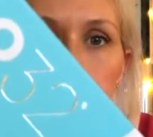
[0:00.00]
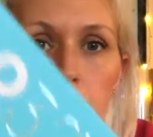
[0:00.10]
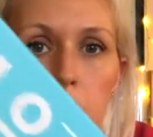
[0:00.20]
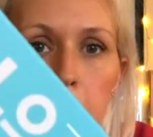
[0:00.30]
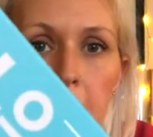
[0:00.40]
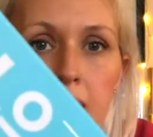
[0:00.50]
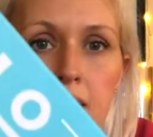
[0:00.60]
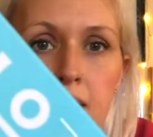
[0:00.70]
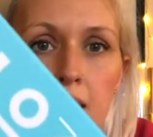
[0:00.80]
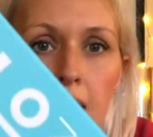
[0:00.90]

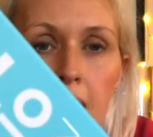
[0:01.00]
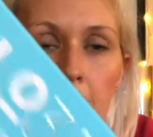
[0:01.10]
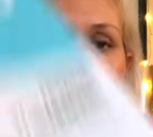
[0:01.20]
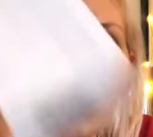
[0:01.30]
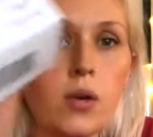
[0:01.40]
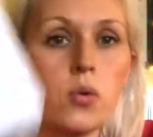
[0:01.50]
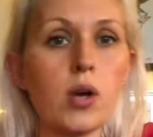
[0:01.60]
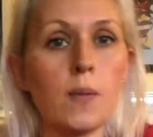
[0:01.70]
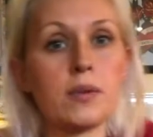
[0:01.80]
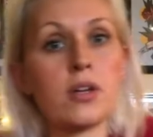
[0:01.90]
toothpaste, and they all
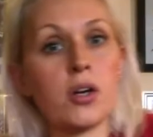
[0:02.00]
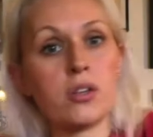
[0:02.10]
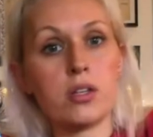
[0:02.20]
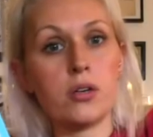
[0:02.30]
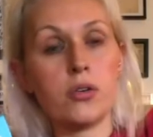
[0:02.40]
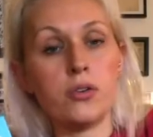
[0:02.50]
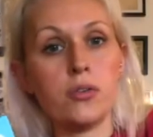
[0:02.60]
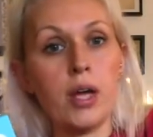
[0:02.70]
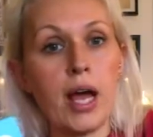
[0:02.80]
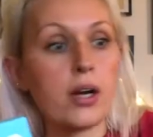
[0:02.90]
come with coconut oil,
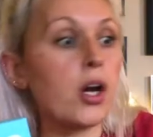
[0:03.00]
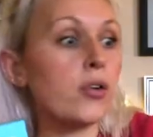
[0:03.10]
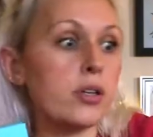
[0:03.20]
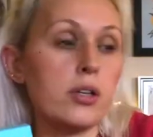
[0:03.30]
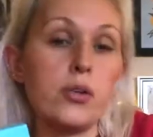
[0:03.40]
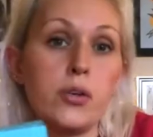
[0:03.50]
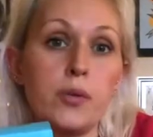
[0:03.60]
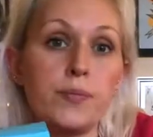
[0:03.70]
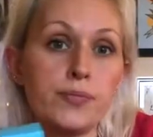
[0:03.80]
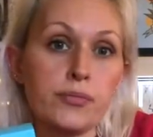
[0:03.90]
and coconut
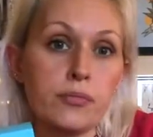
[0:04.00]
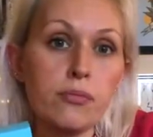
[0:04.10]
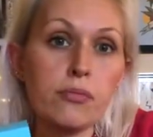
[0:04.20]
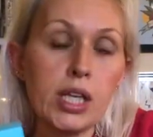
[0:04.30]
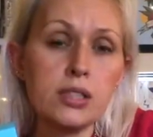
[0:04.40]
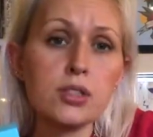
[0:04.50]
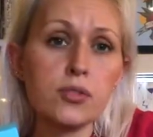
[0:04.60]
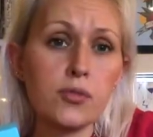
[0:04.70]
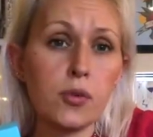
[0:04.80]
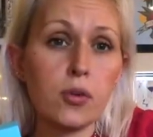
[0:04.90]
oil is good
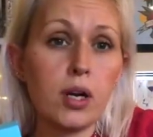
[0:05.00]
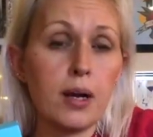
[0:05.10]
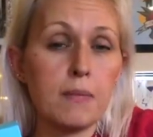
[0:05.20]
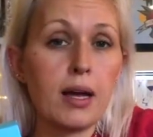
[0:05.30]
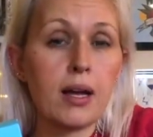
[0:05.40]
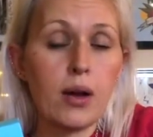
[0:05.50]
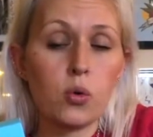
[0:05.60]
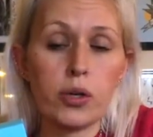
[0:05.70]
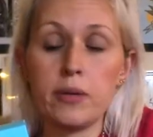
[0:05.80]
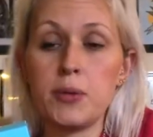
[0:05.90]
for
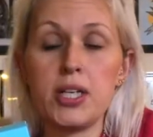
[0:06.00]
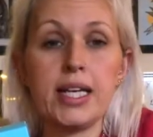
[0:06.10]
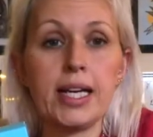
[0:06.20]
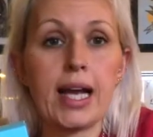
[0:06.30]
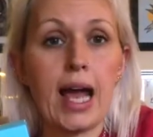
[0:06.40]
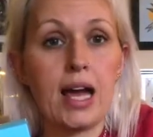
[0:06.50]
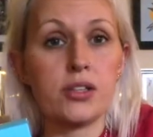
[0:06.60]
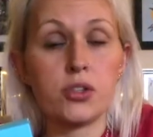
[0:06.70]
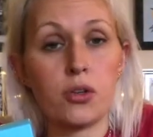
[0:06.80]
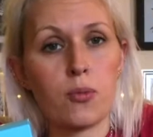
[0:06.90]
oil pulling
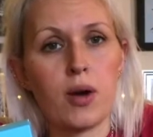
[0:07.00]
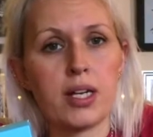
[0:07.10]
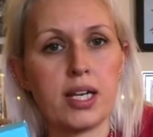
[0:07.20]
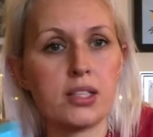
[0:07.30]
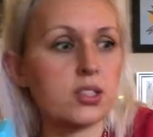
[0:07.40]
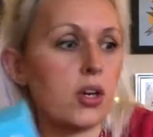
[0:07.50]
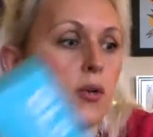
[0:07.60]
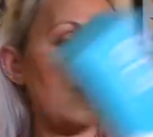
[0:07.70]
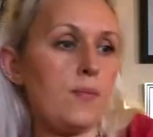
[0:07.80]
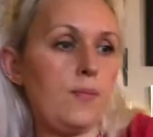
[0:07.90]
and tooth whitening. So
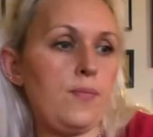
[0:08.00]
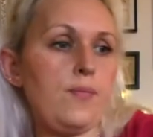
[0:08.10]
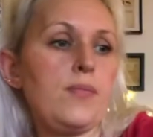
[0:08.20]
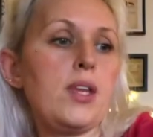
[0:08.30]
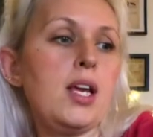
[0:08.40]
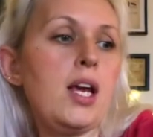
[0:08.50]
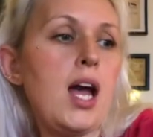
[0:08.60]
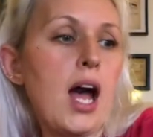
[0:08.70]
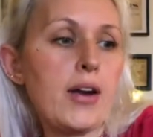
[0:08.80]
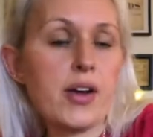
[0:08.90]

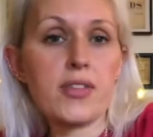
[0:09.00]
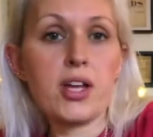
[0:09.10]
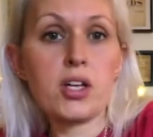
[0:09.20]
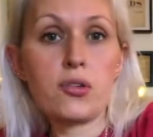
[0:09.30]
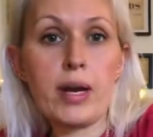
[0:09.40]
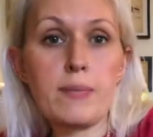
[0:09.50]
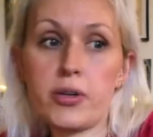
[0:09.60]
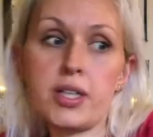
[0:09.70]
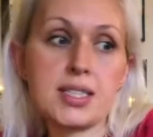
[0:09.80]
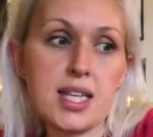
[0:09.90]
another great
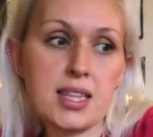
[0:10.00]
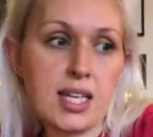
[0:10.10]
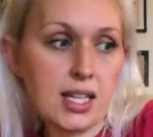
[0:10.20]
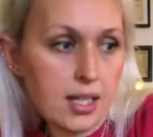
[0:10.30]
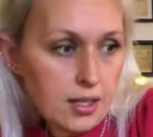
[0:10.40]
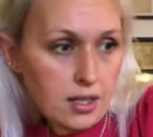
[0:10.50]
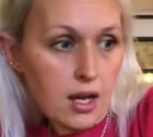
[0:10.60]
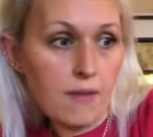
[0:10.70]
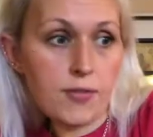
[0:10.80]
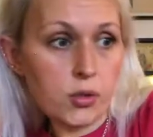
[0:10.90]
product, I think.
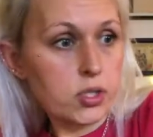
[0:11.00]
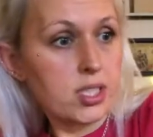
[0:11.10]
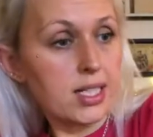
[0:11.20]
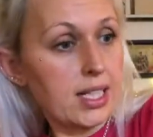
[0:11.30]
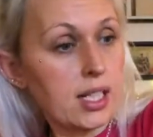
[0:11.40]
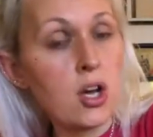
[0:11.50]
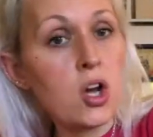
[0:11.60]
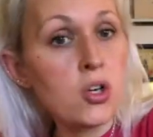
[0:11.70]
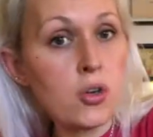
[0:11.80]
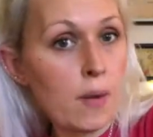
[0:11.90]
Unfortunately,
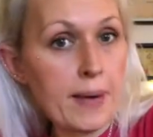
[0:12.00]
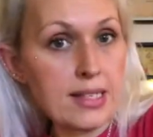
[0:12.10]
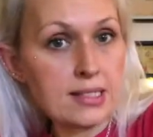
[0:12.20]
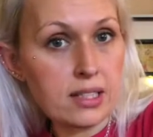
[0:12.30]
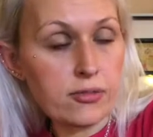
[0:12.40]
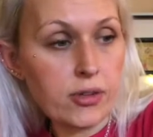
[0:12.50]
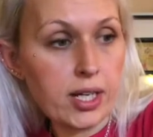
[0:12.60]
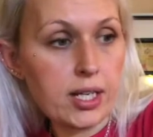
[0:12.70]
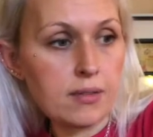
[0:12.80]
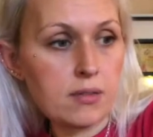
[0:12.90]
not plastic
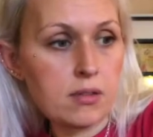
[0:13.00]
free.